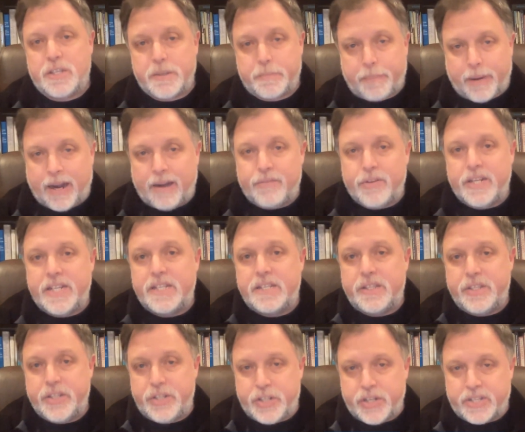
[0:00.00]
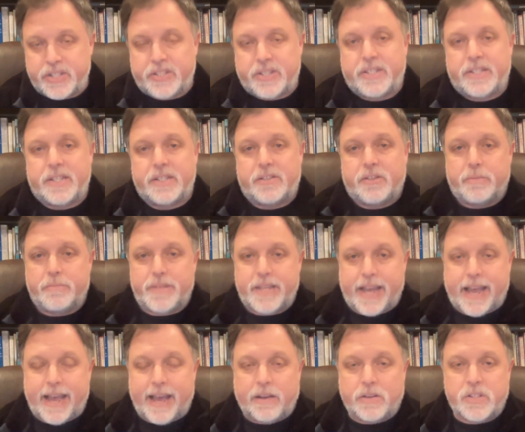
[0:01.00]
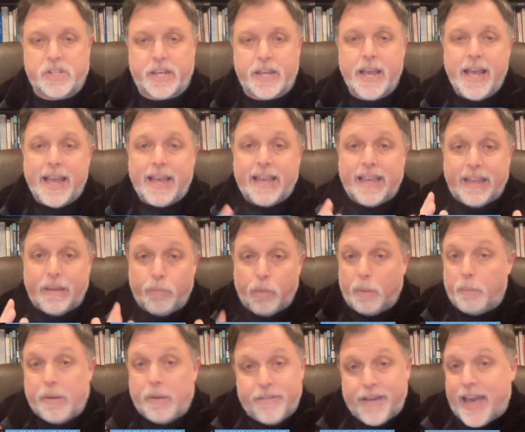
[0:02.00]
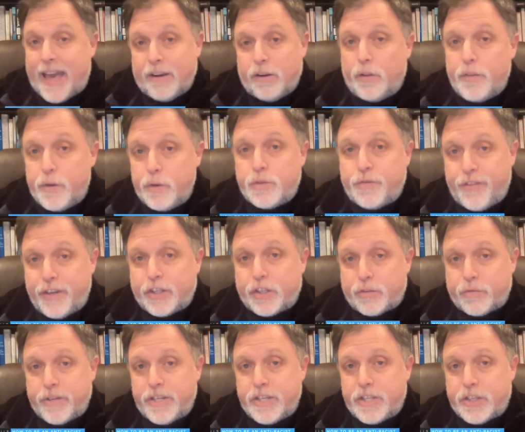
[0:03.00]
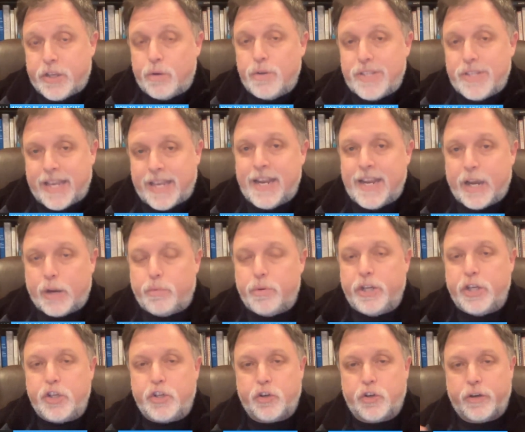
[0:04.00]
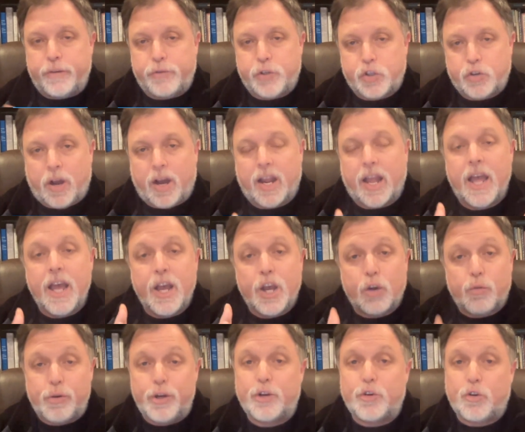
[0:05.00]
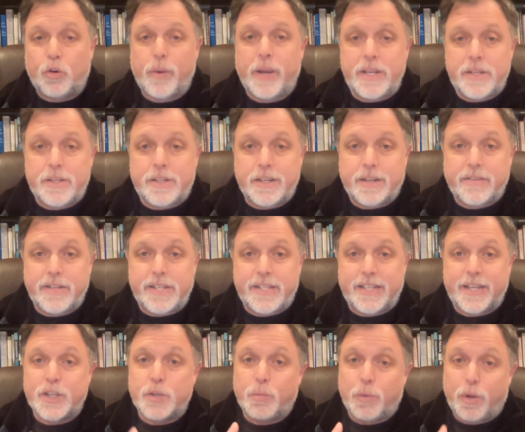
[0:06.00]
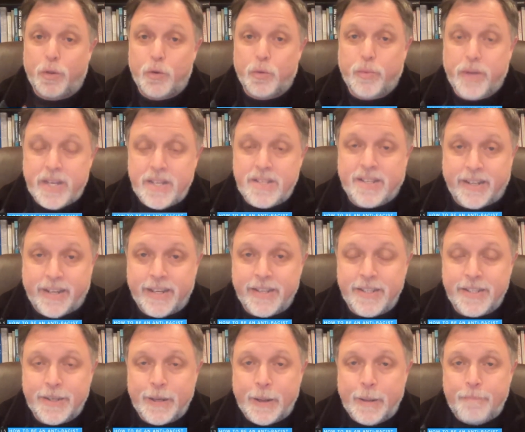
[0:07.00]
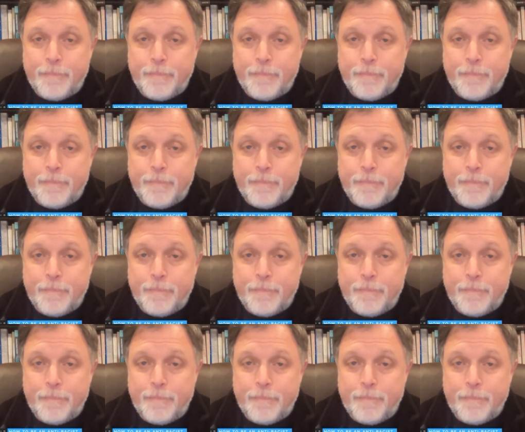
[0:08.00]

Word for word: to poverty to the justice system to housing? when we've had all those victories, those inequities should have shrunk. Critical race theory says, well, the reason is